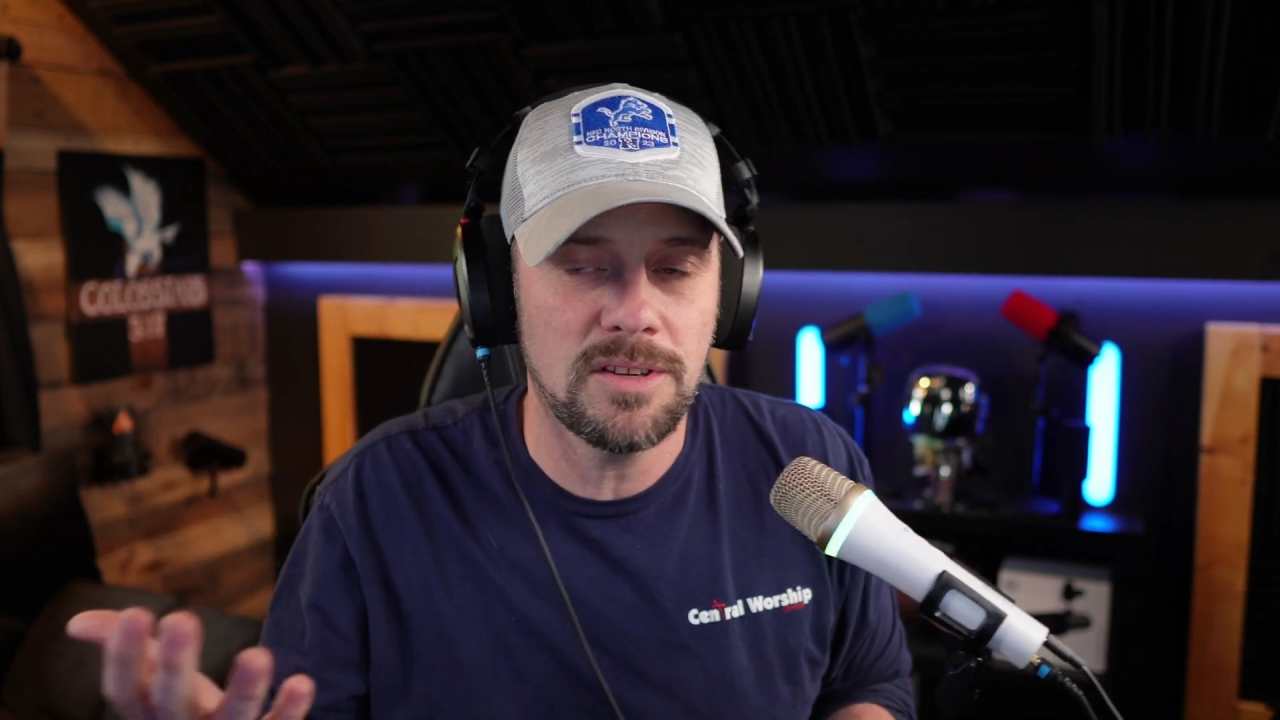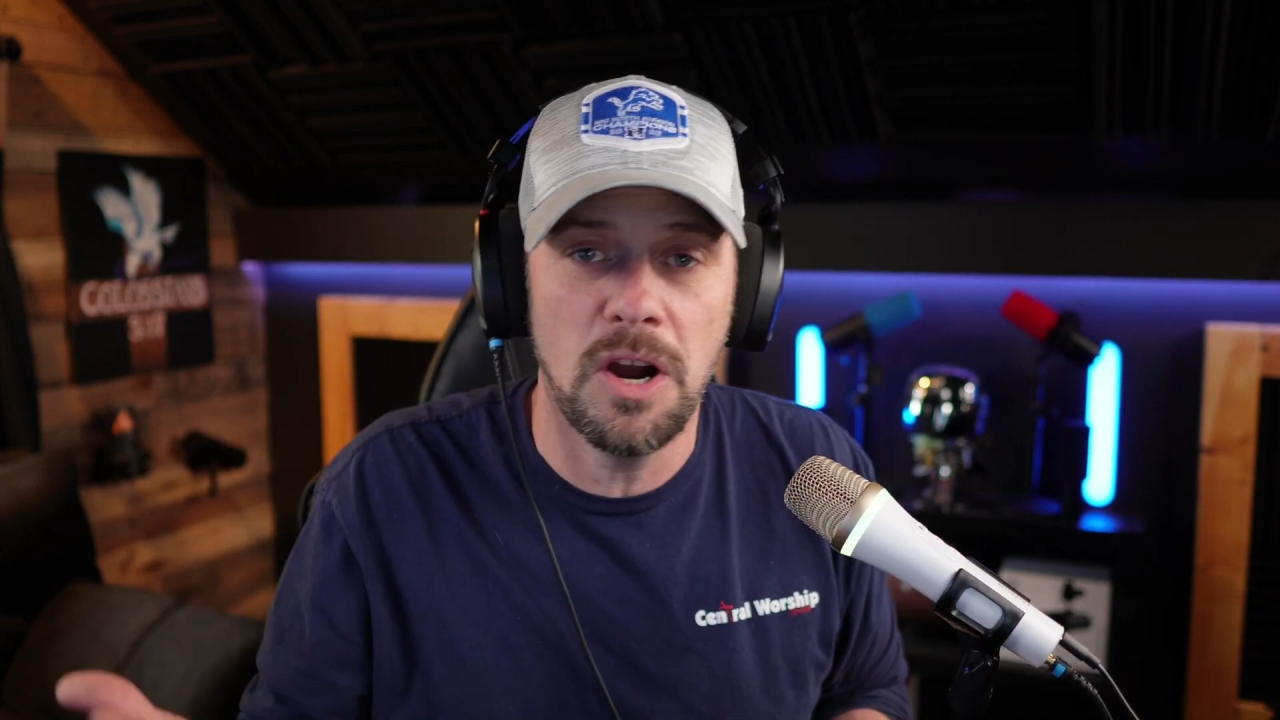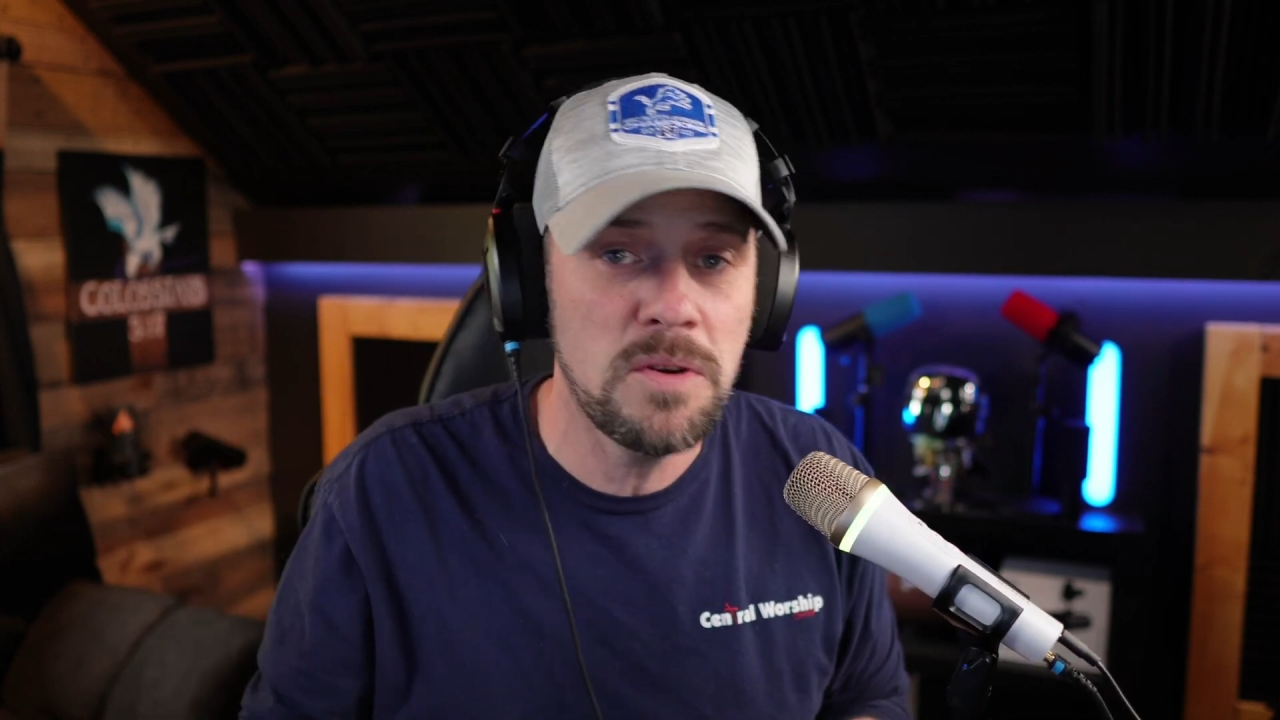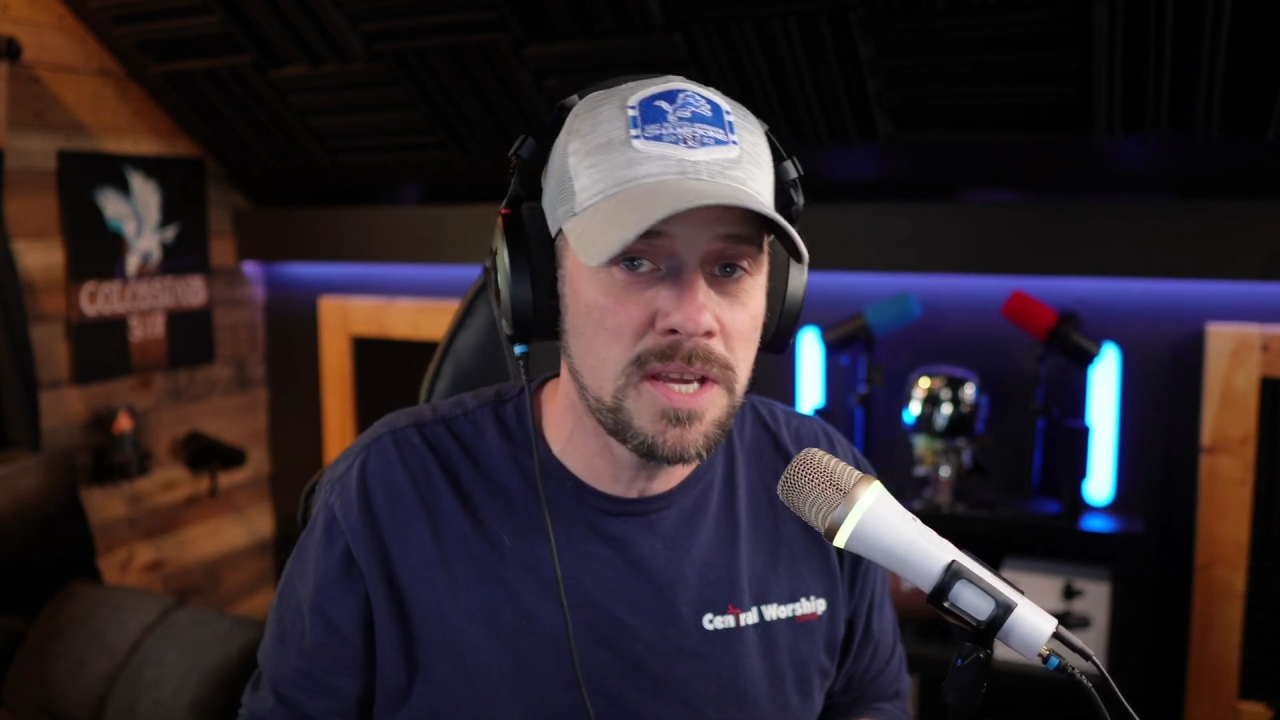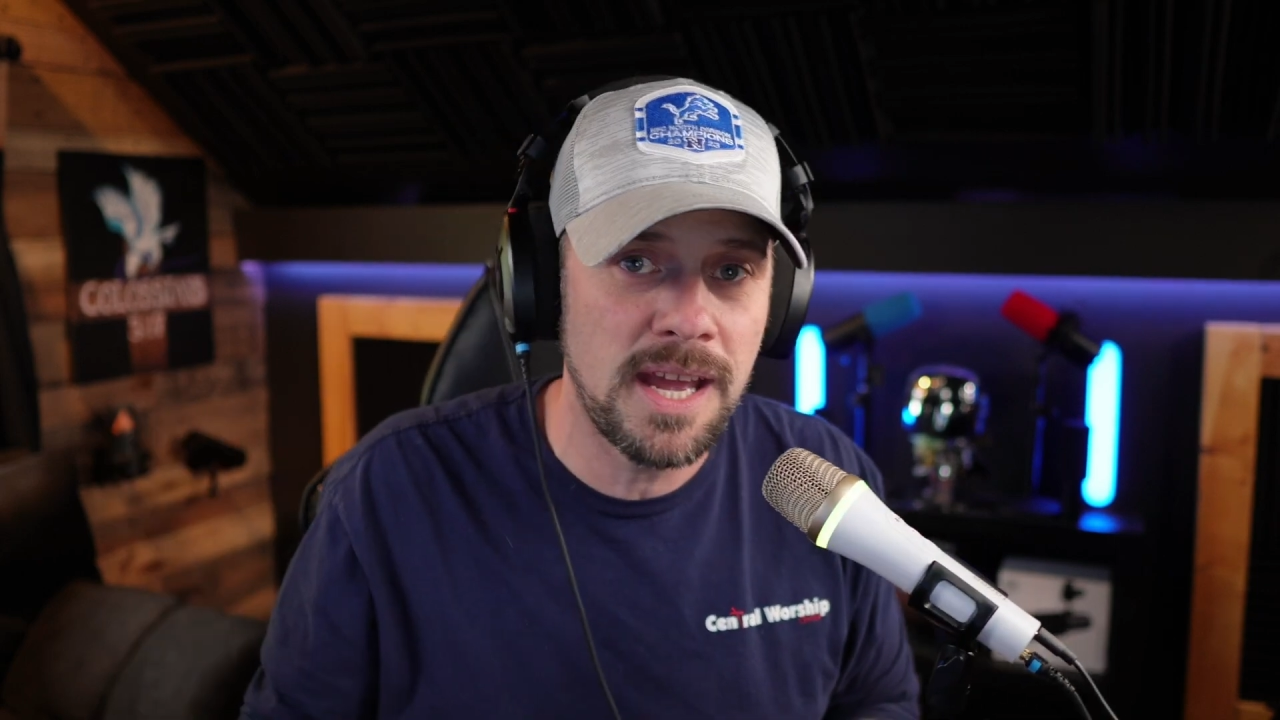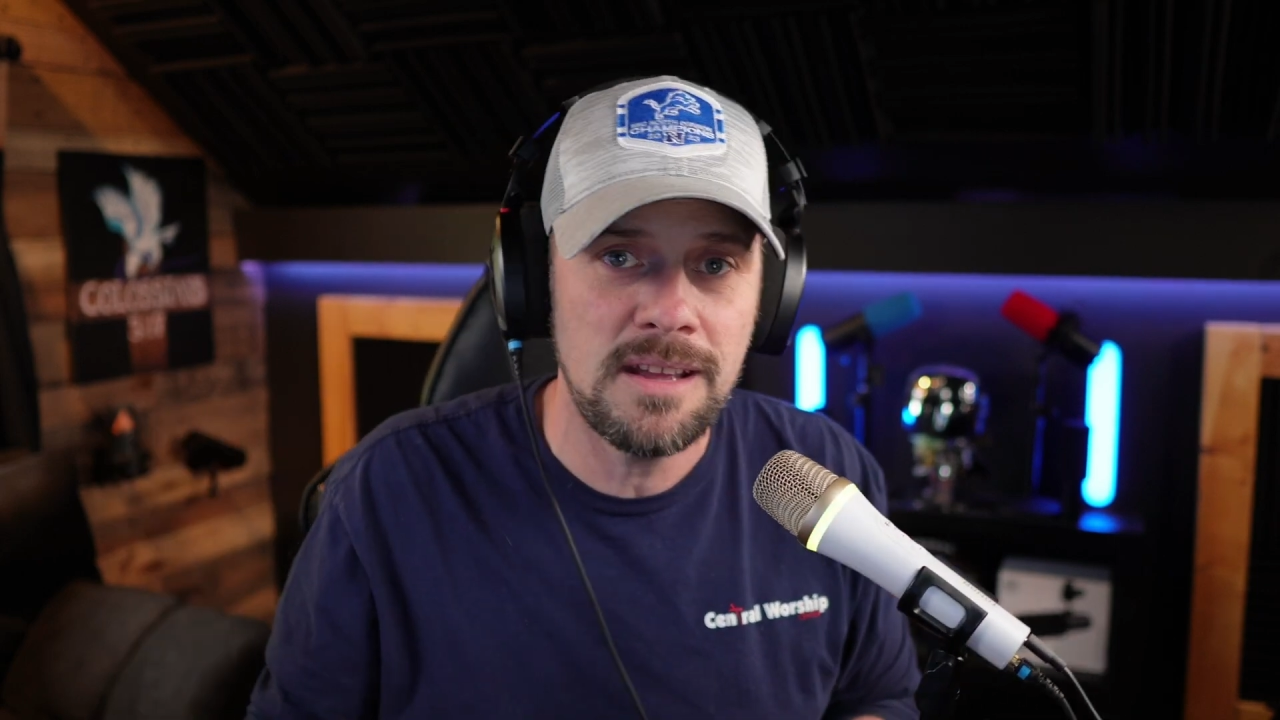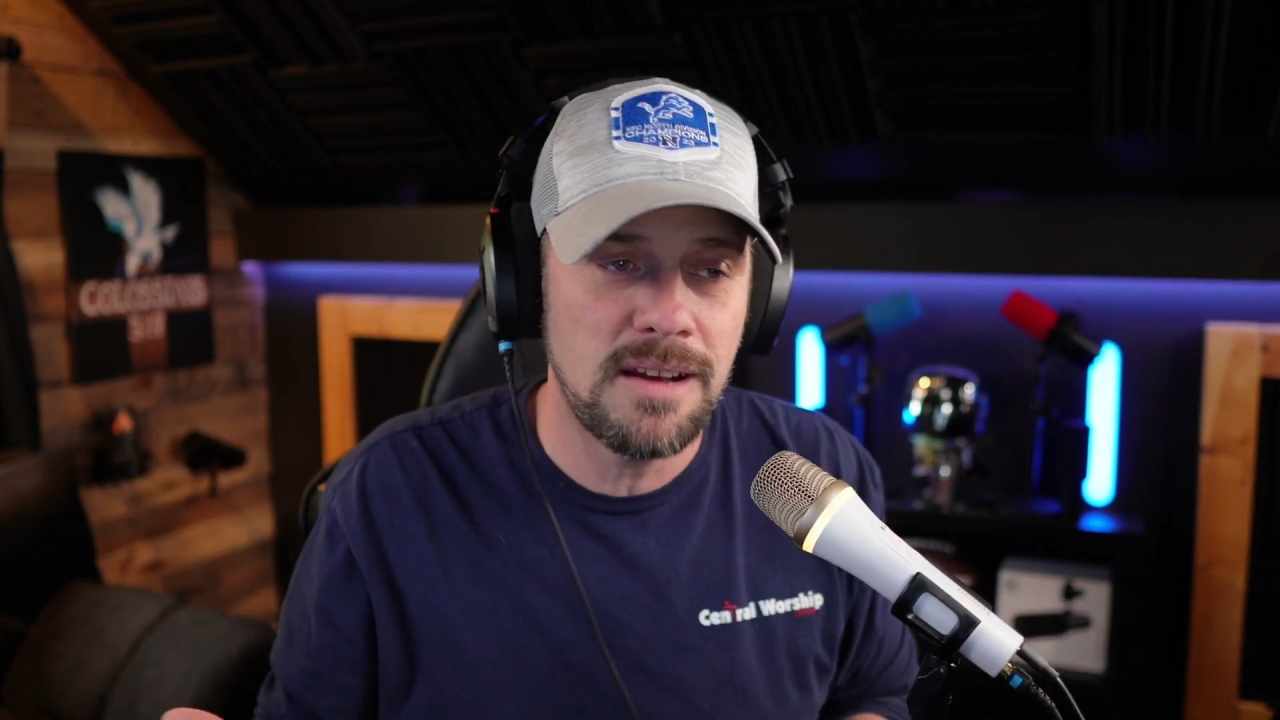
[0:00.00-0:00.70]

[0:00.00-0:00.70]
okay.